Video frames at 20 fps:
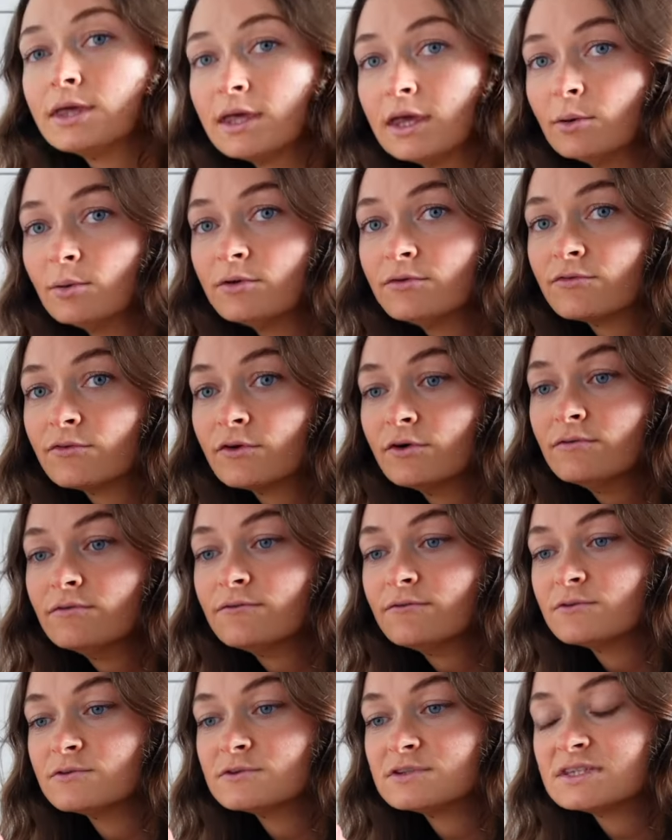kiwi fruit
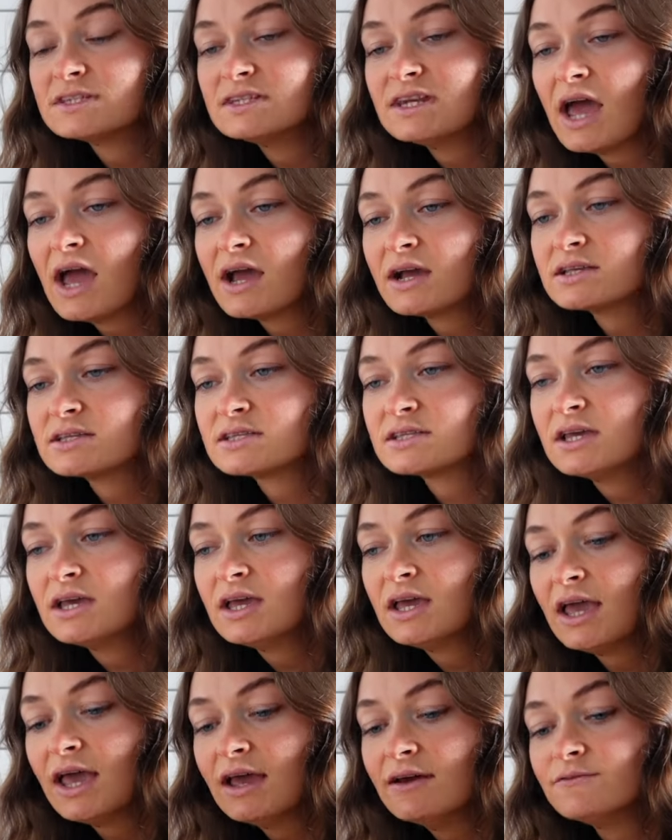for snacks
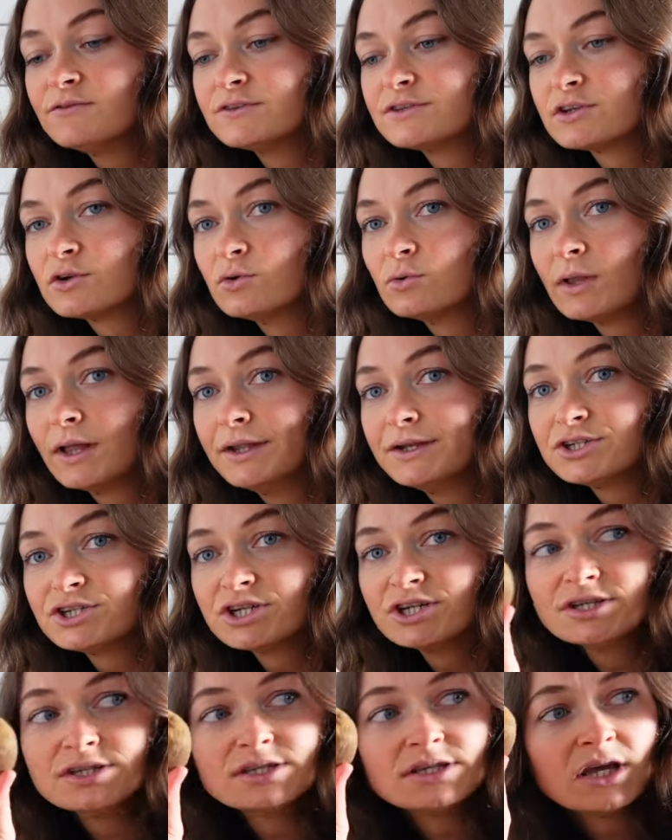and for school
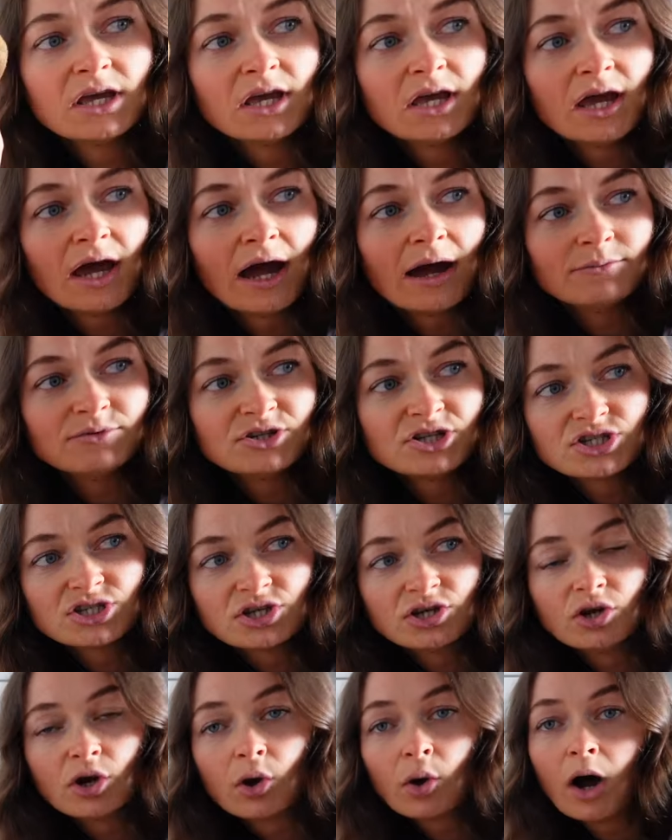lunches. Just
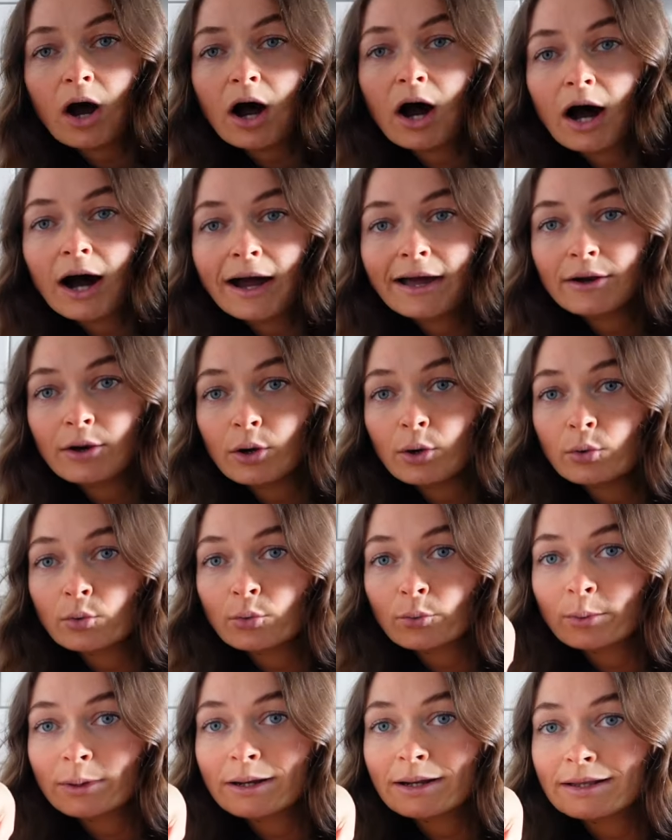so you know, I
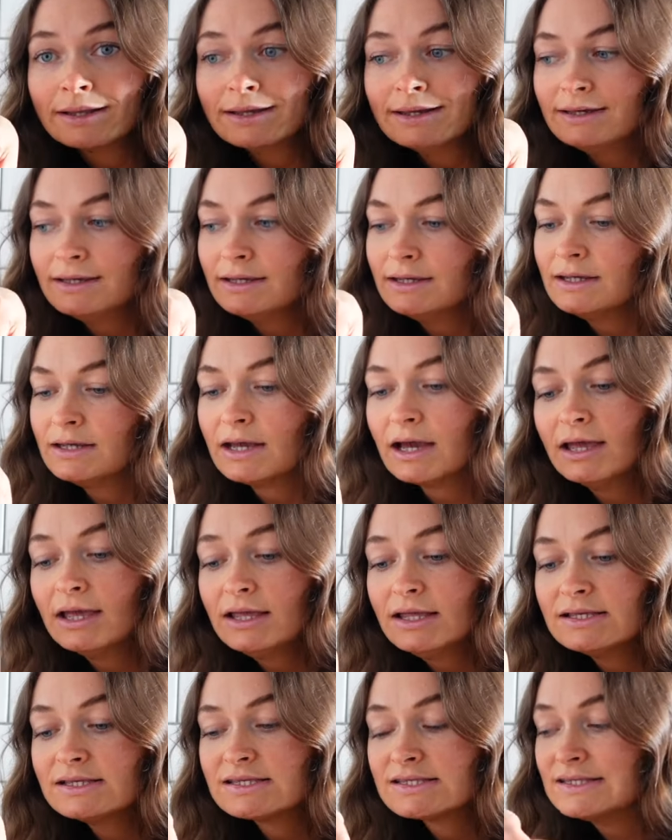don't really
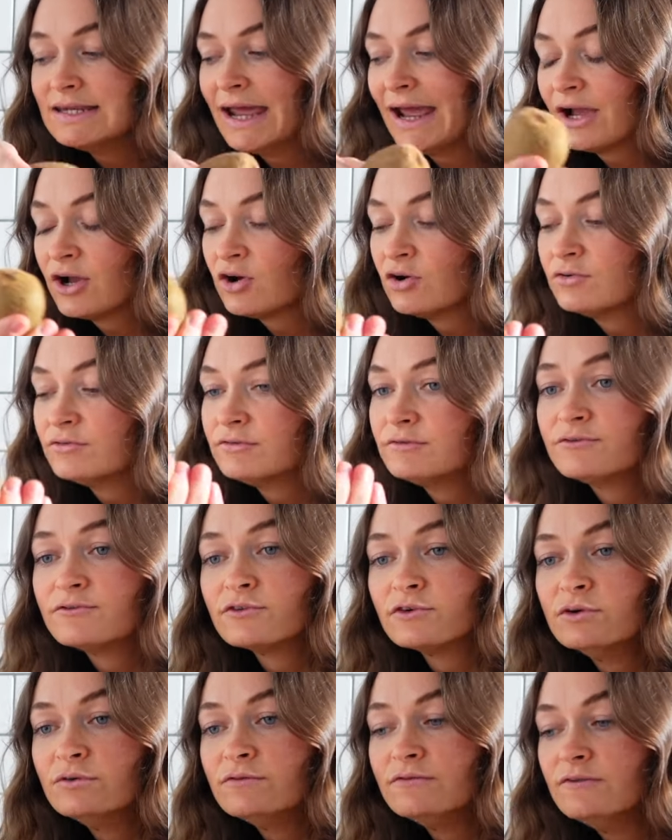snack on
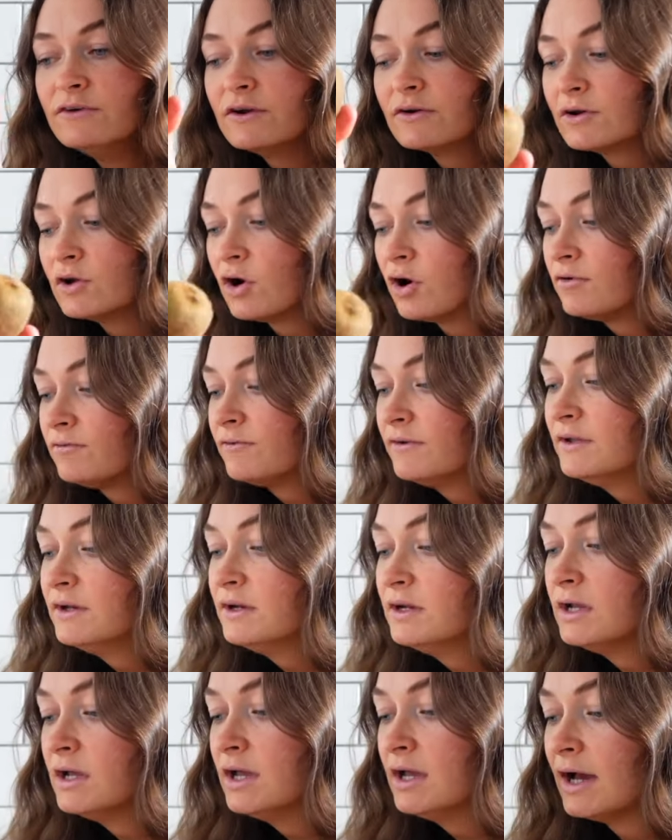fruit very
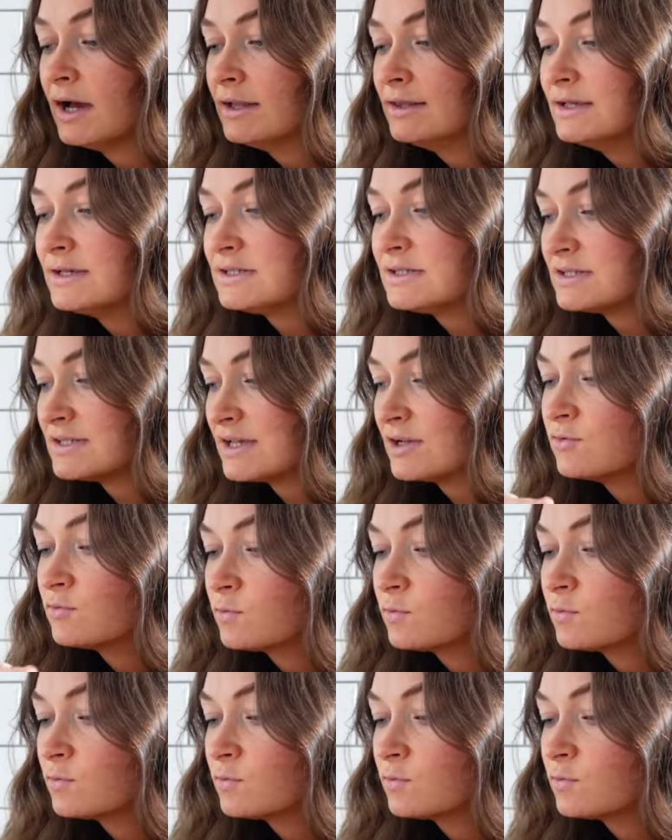often unless it's like